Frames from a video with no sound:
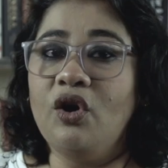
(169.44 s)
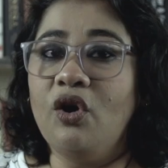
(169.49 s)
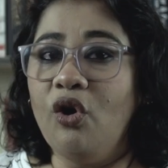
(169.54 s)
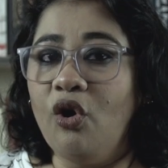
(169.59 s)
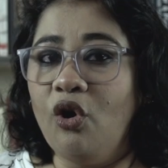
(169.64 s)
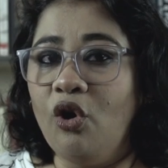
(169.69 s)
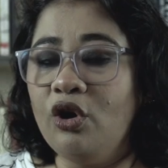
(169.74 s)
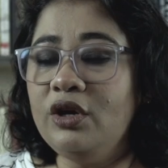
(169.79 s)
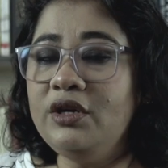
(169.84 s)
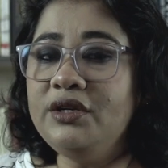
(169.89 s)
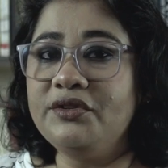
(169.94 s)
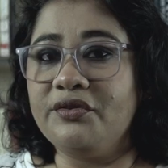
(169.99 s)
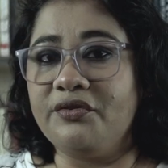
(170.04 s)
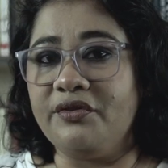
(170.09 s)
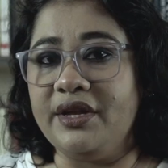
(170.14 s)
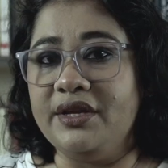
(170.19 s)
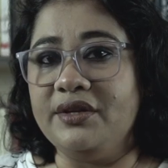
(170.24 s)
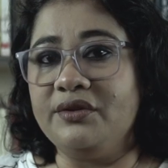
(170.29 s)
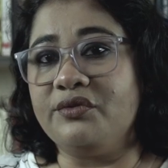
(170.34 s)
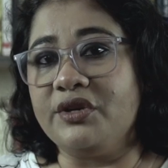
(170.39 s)
All
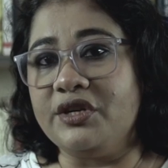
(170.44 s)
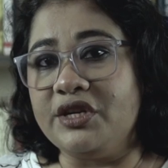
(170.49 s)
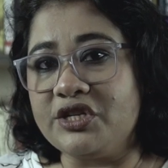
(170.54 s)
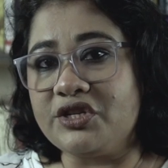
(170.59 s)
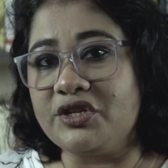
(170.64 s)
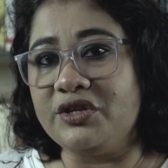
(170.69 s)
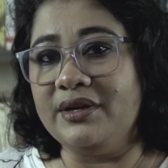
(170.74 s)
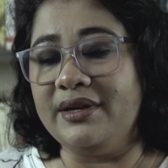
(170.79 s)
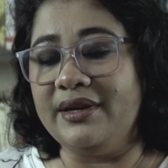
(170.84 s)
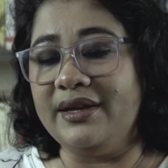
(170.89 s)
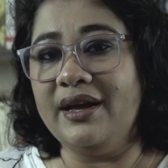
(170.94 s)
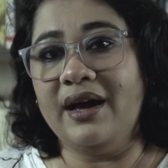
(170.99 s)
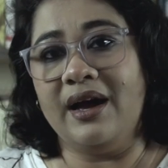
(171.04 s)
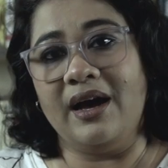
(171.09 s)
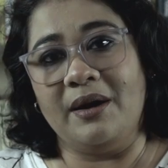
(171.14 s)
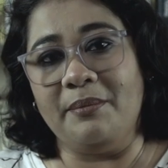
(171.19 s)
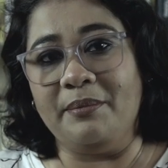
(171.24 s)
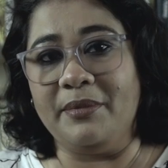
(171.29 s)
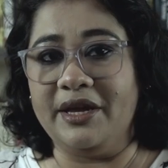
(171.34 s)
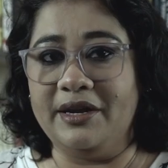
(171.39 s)
three traditionally
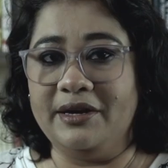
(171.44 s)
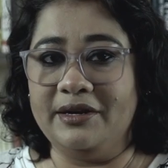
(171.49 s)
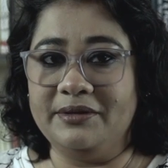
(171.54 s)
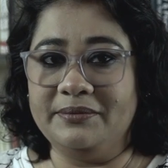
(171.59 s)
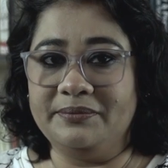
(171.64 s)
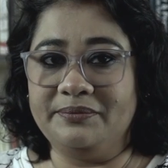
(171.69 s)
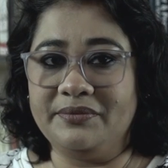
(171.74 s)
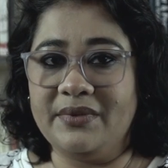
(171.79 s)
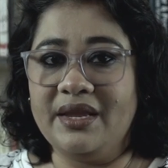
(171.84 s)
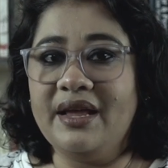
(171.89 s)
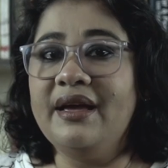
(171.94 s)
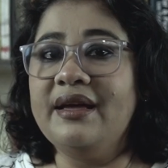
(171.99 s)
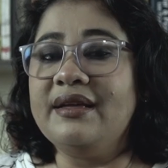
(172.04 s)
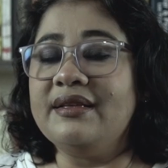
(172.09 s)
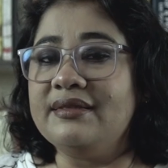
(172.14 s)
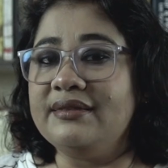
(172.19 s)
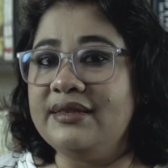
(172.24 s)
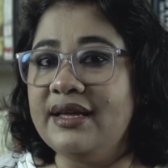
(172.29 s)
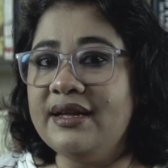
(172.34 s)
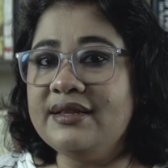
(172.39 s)
are male.
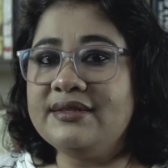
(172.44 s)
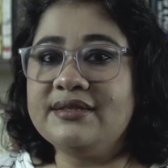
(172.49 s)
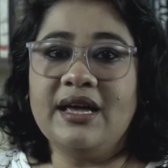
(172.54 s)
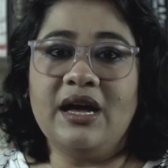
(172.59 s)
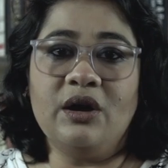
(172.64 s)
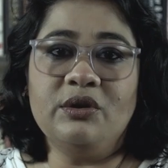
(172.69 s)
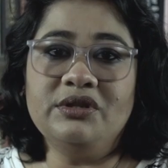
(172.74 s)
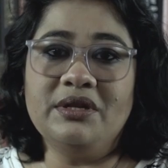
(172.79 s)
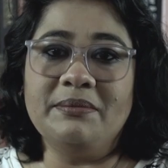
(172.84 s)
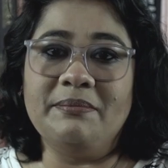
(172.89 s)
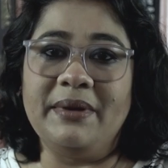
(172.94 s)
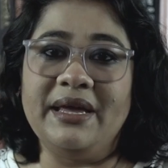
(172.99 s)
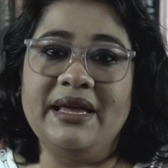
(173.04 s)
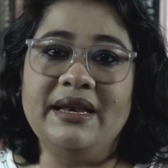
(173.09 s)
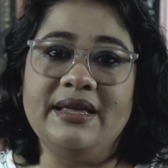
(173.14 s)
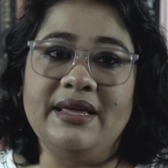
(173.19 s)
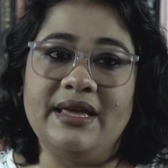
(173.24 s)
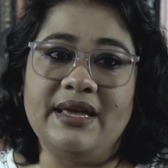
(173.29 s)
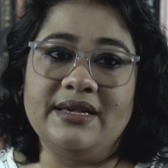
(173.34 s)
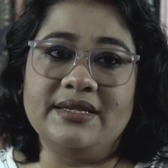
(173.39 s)
That's how the male
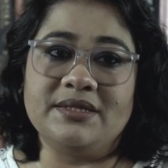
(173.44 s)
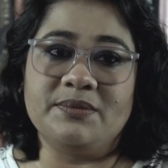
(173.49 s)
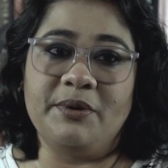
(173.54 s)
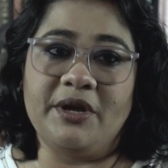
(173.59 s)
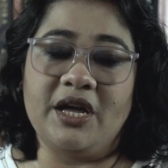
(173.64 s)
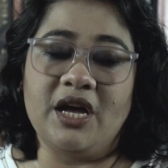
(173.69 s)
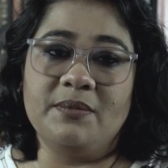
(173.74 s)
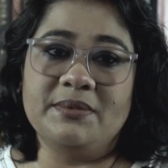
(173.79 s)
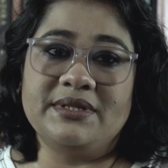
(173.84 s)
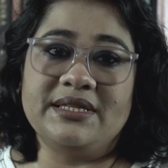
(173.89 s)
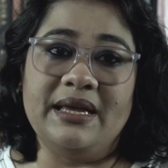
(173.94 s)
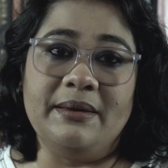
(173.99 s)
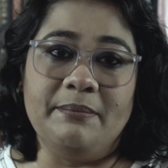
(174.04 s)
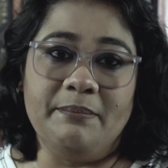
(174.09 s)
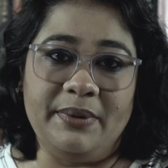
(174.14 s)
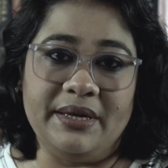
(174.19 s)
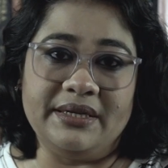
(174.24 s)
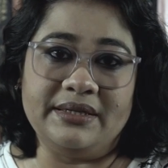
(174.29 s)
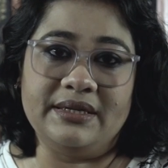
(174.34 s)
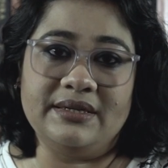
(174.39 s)
gaze becomes
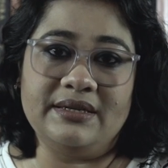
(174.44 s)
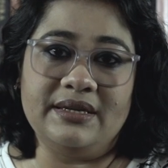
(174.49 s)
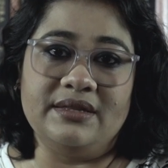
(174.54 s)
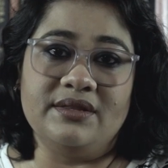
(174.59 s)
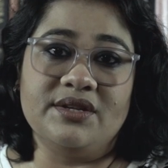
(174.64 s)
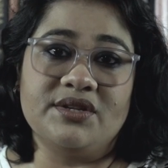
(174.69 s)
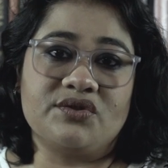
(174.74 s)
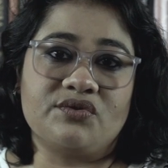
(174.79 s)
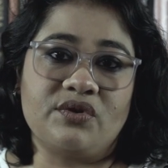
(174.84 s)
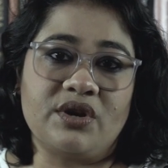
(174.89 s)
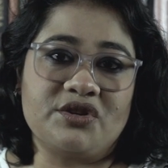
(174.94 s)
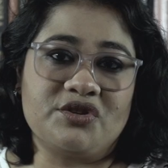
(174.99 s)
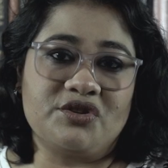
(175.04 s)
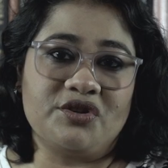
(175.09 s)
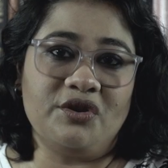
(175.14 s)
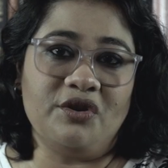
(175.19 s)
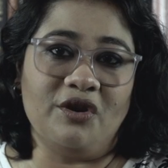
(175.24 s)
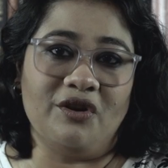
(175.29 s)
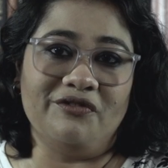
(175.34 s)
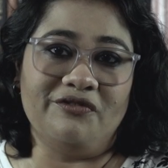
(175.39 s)
embedded in the
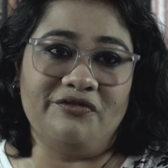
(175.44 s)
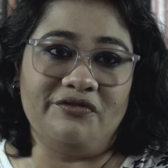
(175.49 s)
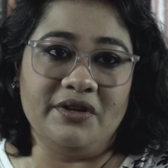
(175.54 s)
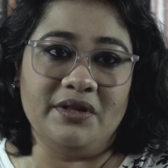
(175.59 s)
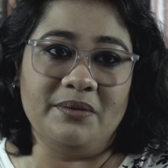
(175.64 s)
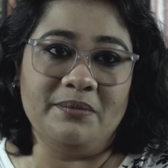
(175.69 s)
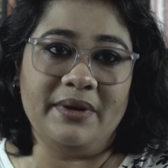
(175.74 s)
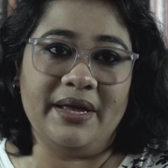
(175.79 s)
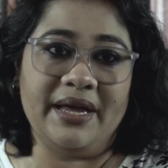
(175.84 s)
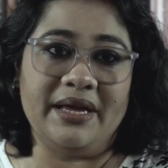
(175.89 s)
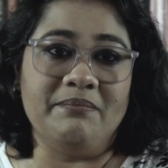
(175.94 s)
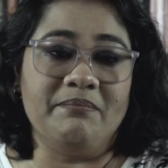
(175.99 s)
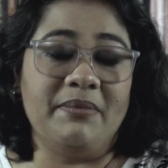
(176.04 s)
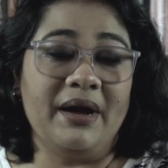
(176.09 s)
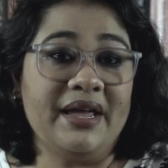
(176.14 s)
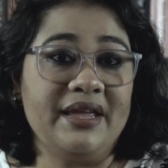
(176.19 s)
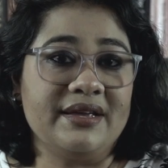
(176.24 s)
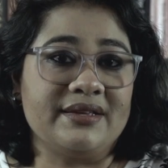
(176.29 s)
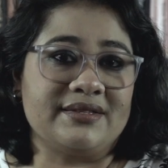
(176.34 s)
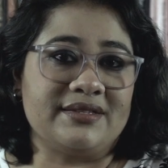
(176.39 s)
structure of film and
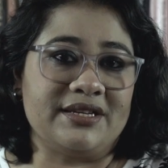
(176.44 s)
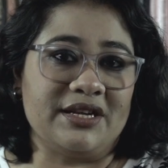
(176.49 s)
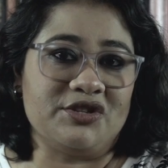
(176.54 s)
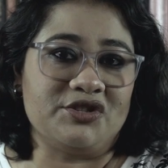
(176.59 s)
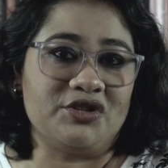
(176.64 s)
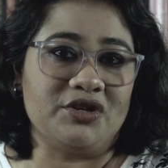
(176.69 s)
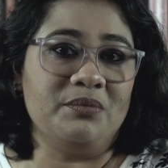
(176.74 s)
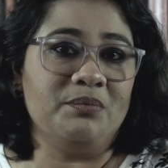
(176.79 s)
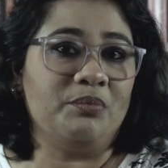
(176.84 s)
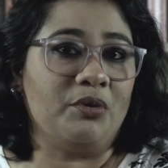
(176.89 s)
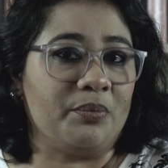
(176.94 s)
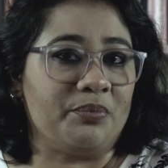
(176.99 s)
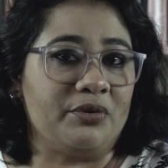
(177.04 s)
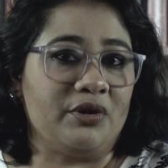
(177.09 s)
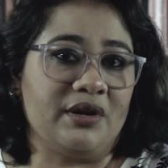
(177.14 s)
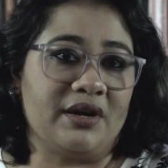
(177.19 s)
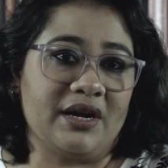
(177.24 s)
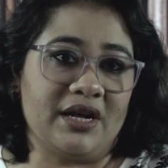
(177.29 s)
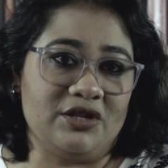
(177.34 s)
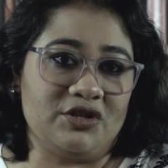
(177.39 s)
by extension
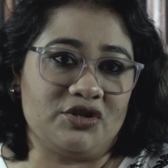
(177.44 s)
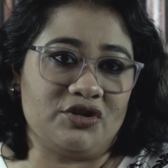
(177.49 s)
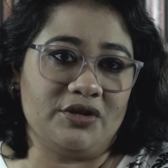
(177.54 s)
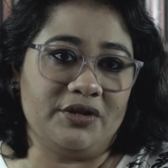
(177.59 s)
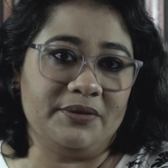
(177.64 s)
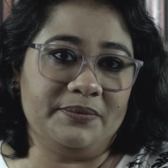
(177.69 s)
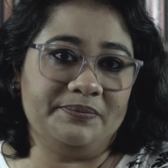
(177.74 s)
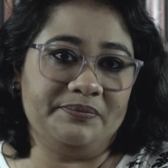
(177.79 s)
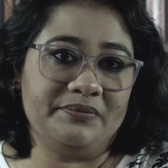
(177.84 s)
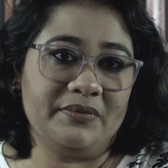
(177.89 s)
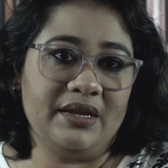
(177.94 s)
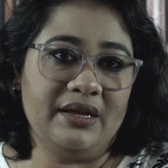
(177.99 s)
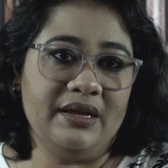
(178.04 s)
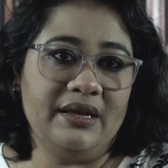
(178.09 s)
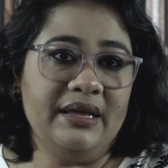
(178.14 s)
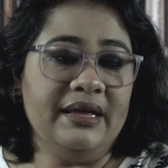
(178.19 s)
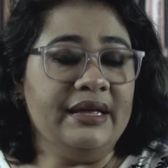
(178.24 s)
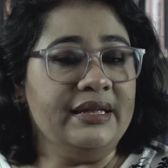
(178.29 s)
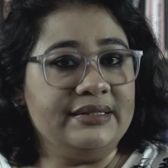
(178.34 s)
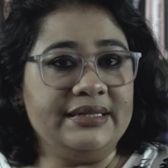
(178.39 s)
popular culture.
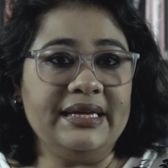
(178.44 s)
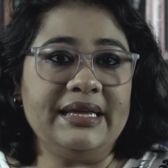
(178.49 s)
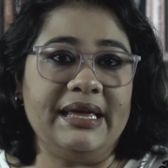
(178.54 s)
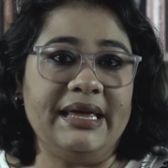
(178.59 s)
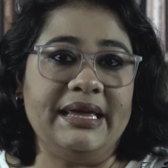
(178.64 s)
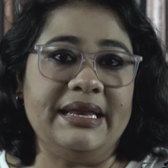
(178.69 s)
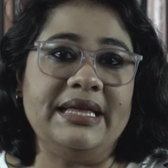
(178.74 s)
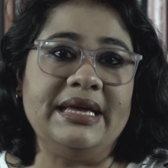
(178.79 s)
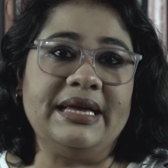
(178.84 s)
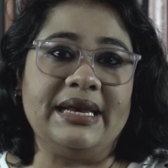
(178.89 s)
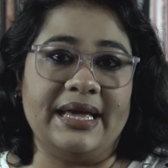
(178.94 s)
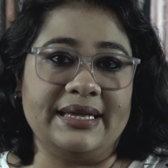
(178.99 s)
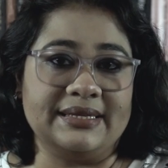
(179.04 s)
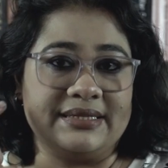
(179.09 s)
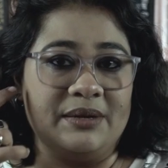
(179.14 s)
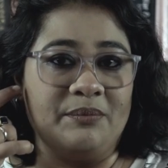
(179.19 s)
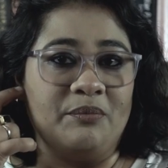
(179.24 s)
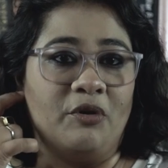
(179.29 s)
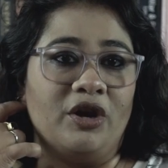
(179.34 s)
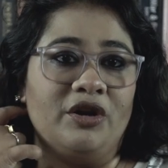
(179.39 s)
Take any
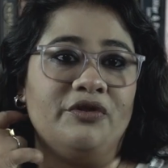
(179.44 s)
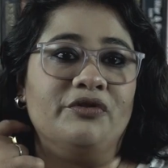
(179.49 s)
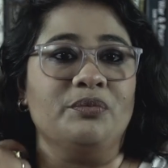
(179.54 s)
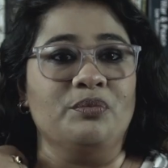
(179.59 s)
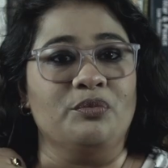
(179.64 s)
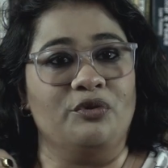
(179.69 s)
classic Bollywood